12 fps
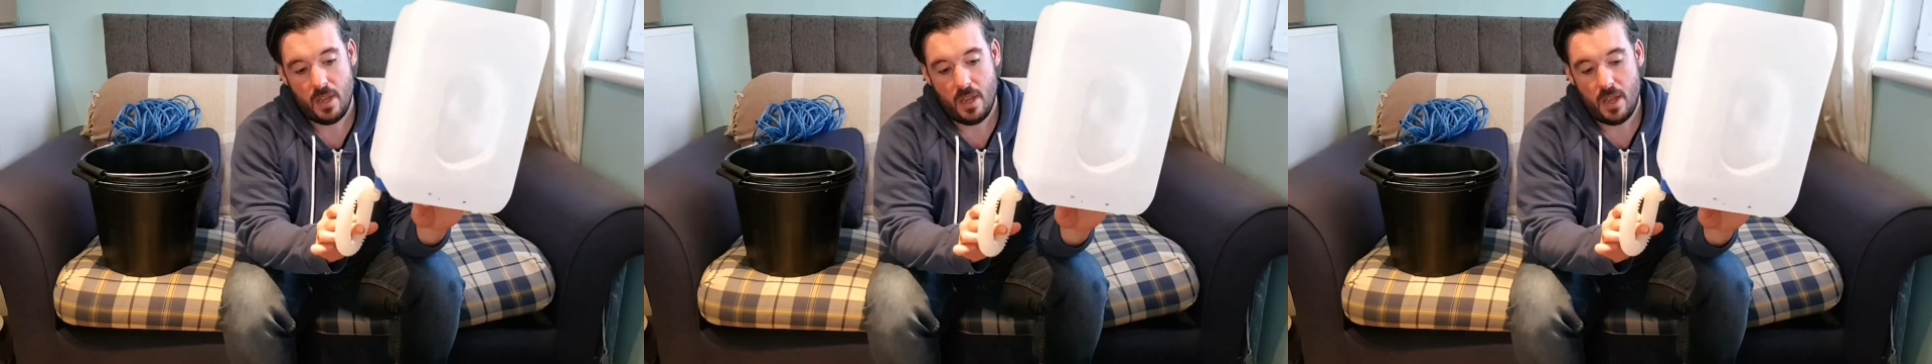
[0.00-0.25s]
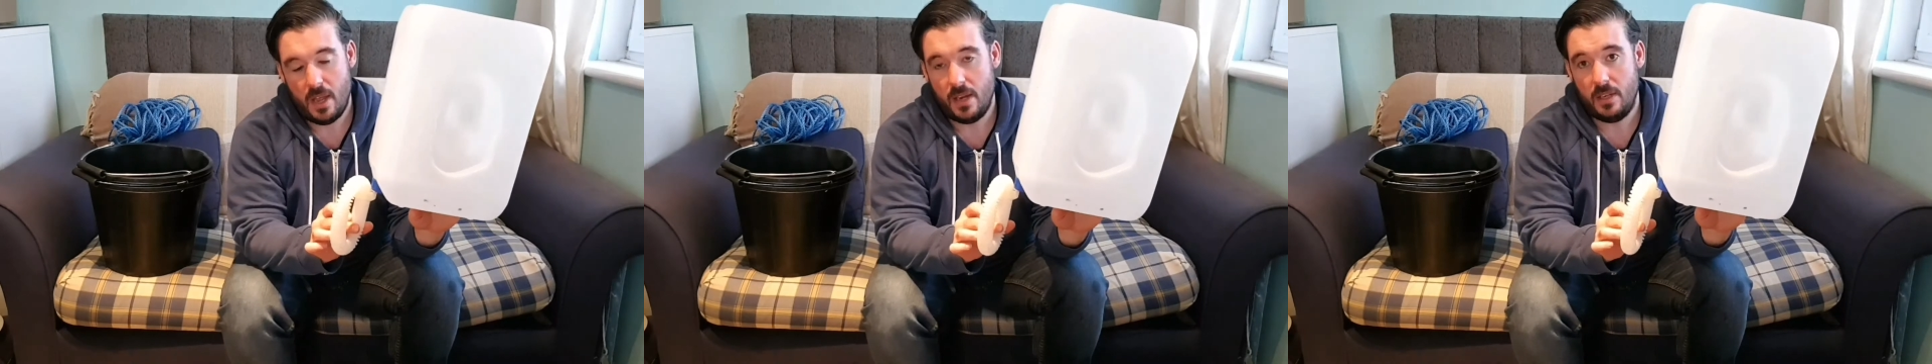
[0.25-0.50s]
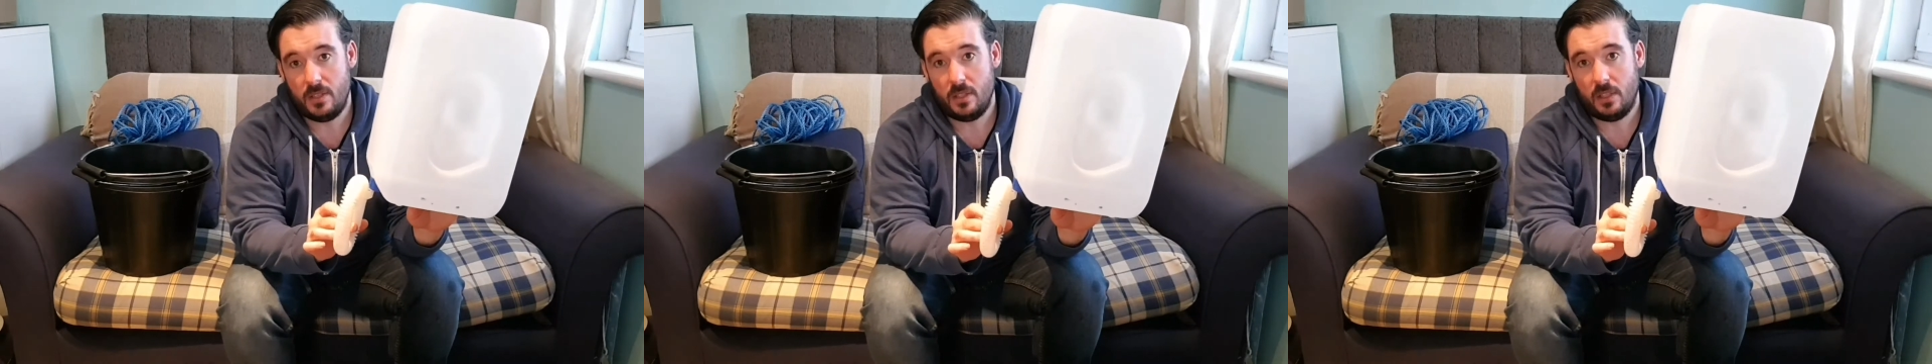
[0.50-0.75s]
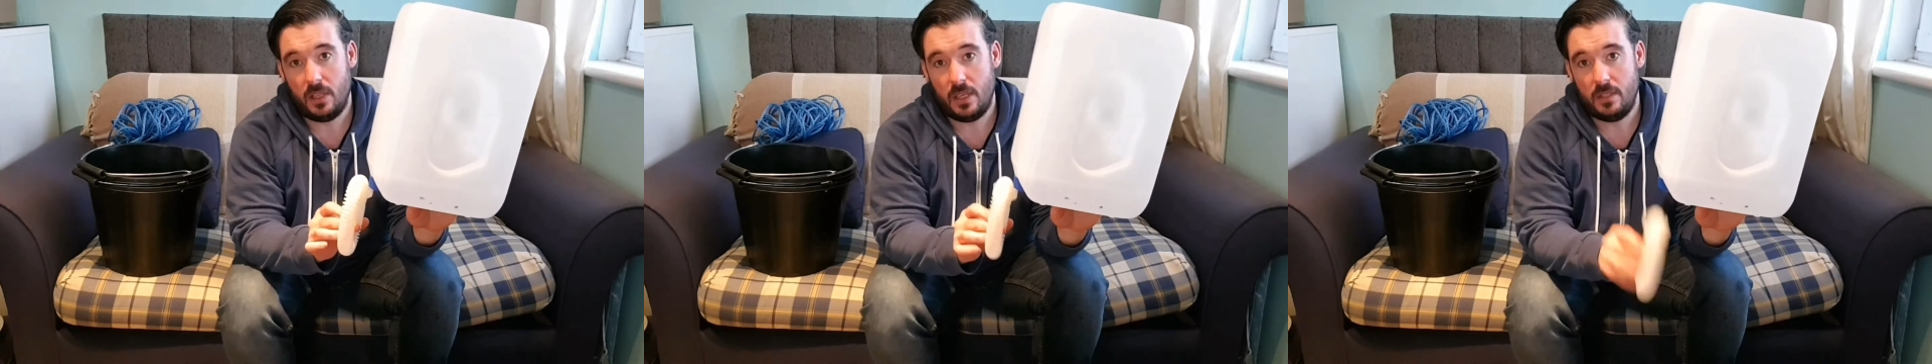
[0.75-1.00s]
and then just
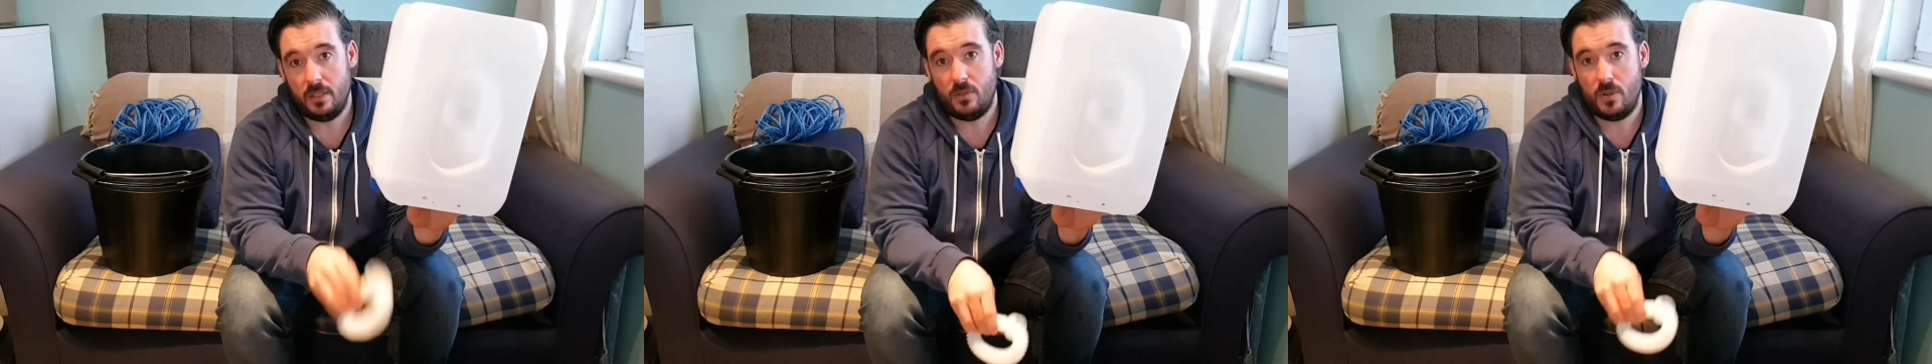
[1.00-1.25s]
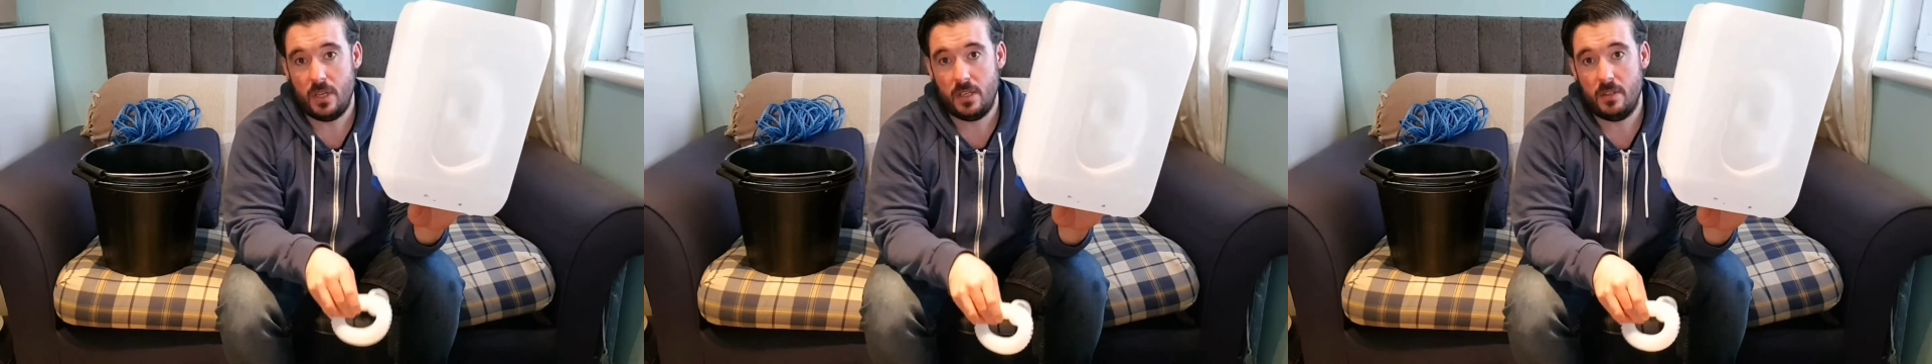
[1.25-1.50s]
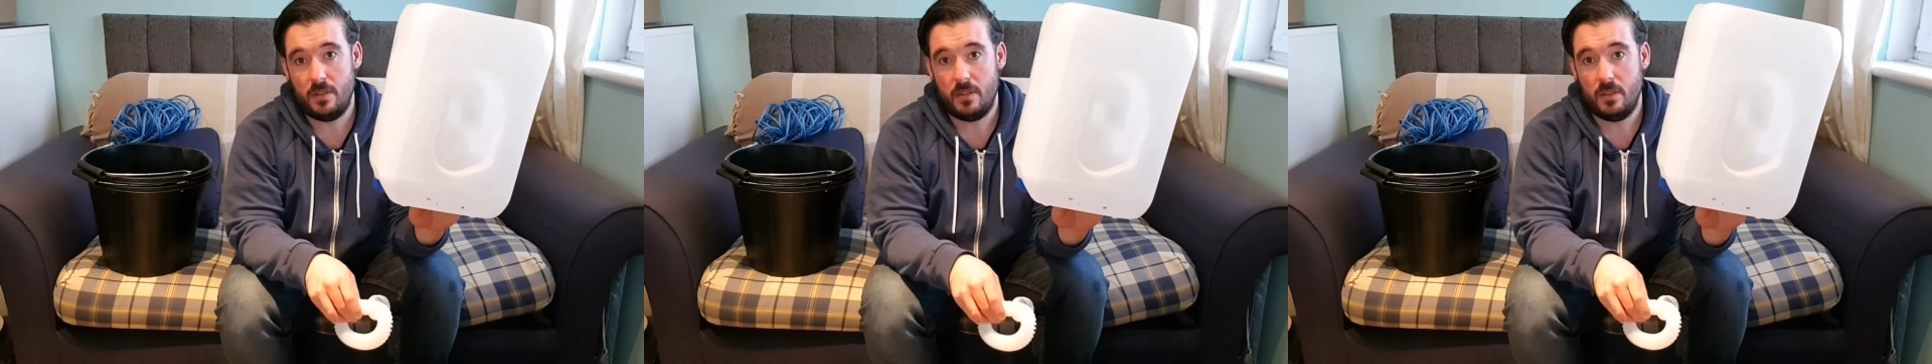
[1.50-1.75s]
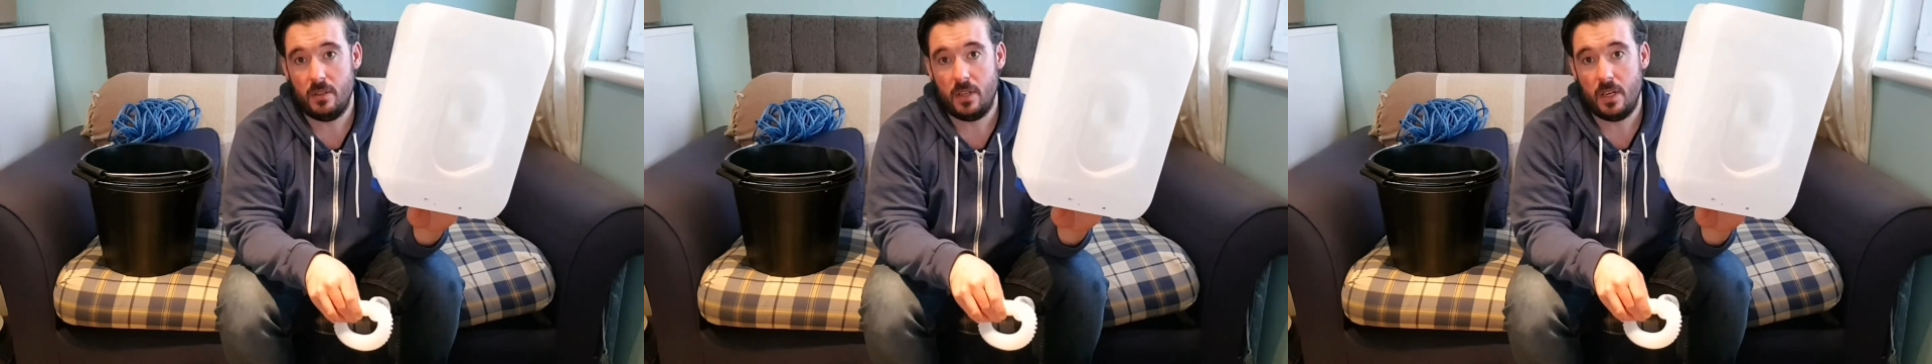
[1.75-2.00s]
let it drain
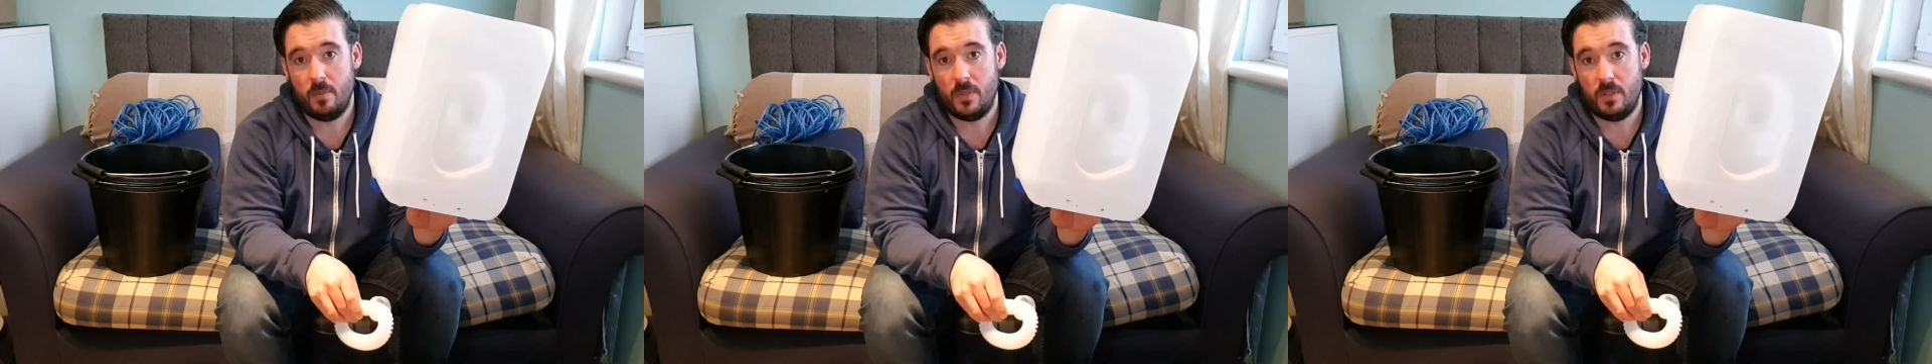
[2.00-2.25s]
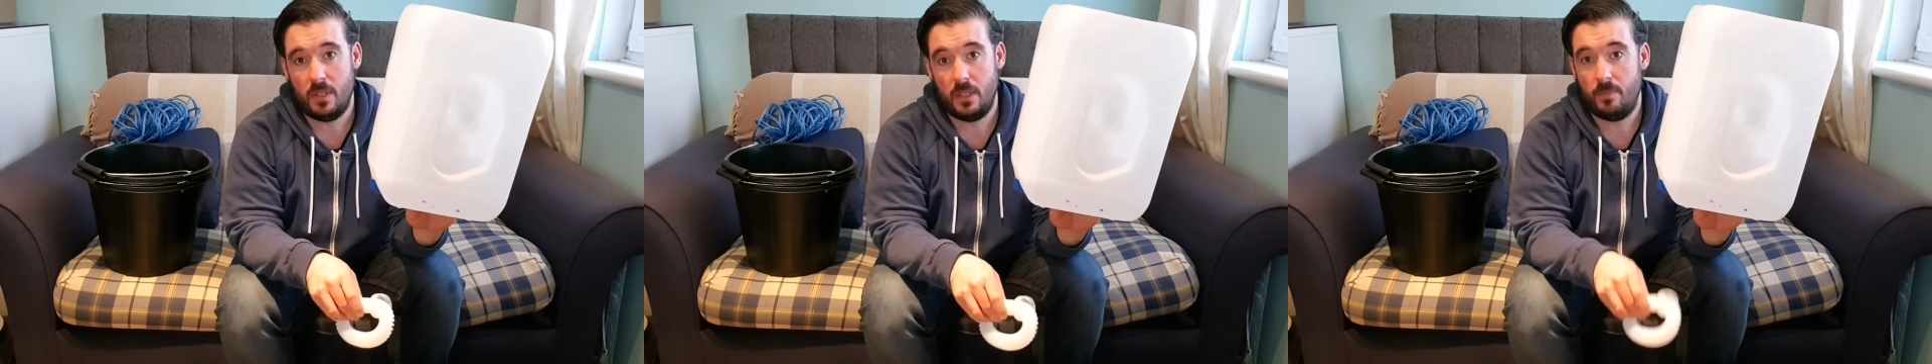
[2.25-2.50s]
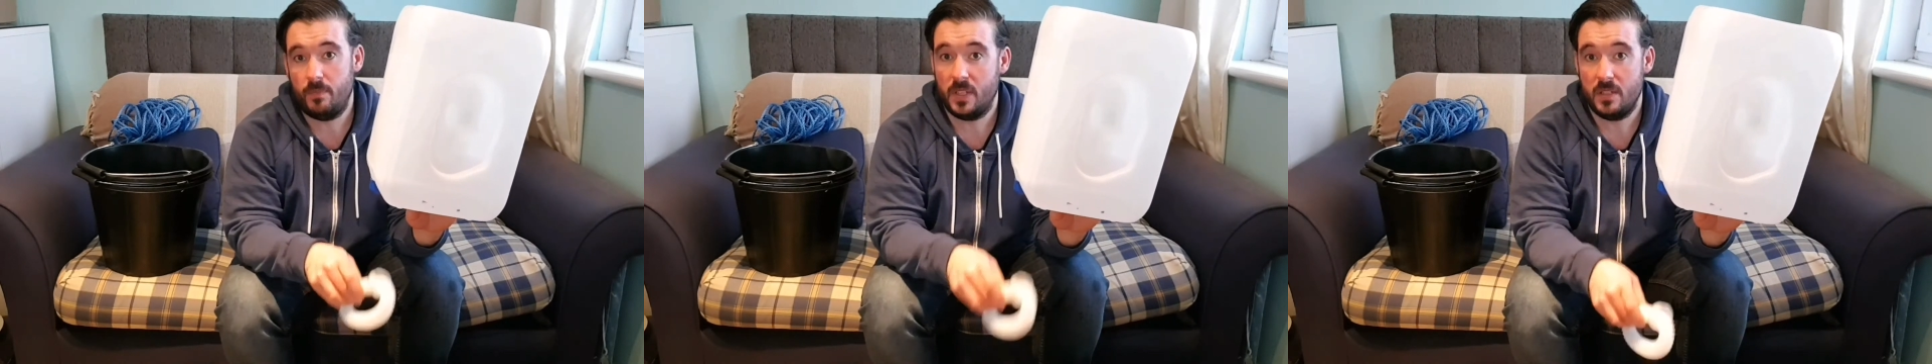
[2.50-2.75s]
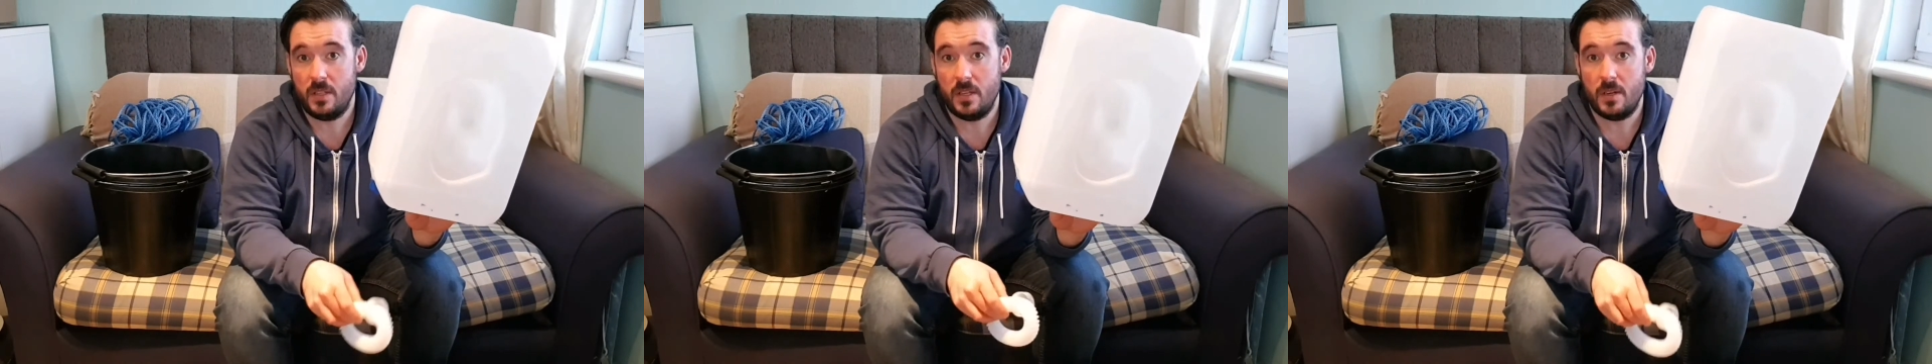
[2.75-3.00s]
into an empty
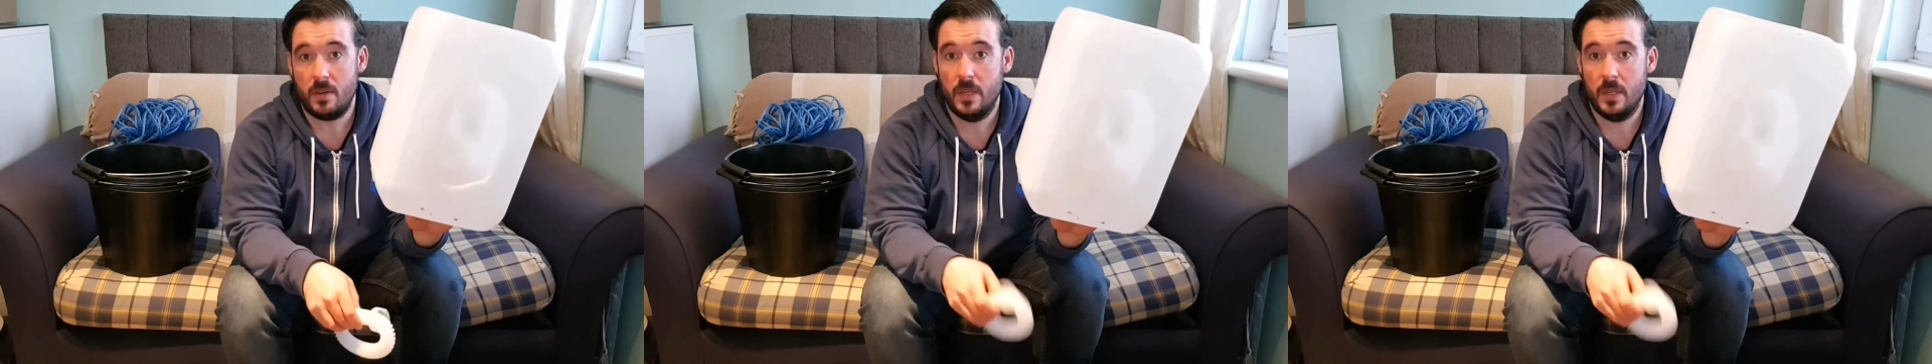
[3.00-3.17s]
container.